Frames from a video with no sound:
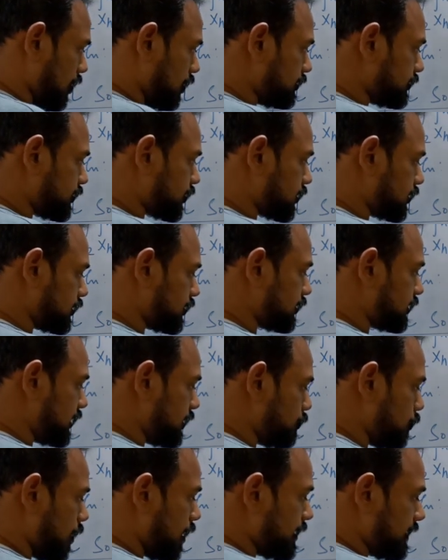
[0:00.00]
constant
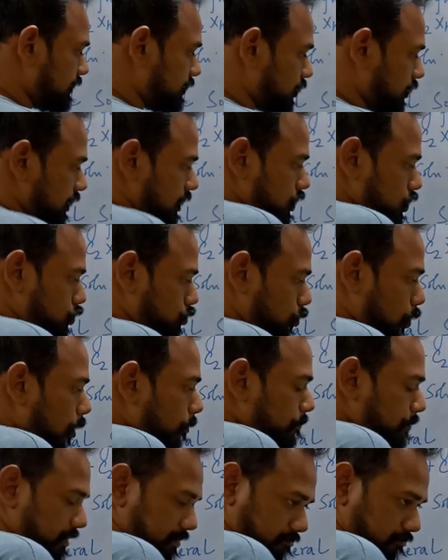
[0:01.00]
C1 and
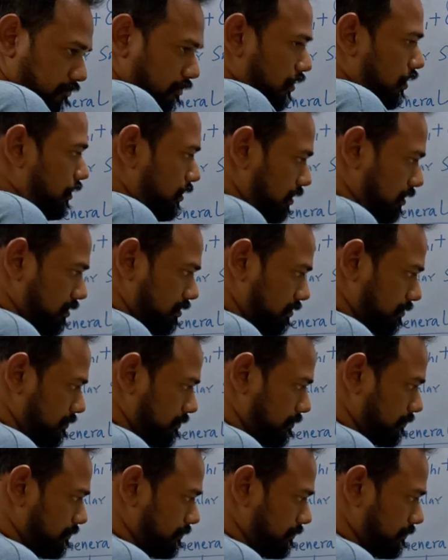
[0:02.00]
C2 open for